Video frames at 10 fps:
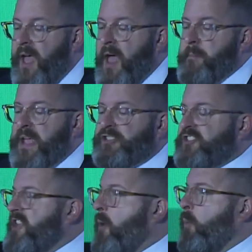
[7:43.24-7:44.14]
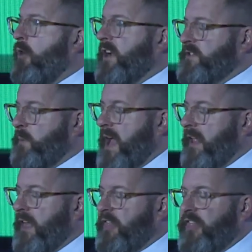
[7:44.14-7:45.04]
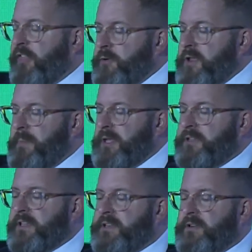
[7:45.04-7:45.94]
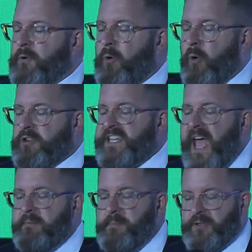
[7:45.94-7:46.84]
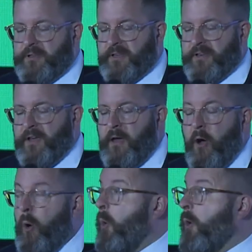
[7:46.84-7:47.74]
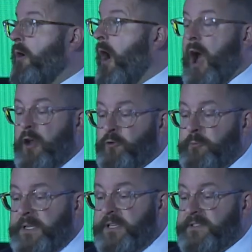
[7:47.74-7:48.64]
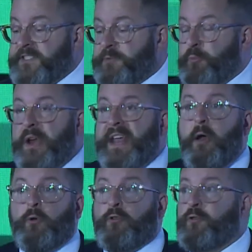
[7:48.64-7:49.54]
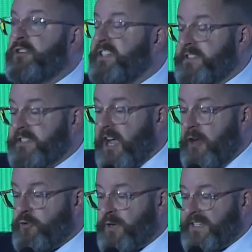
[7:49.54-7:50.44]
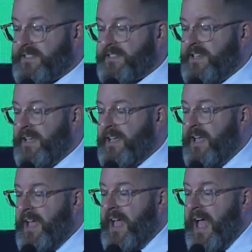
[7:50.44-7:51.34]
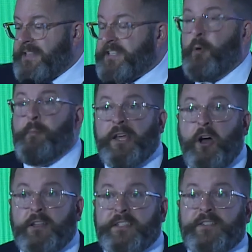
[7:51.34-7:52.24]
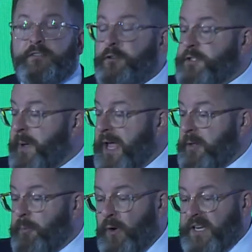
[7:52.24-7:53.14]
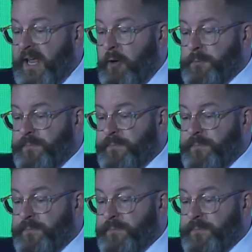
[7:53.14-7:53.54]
may just not work as well at 30 million or 10 million or 100 million spread out over a dozen countries, as some of my colleagues in the first panel pointed out.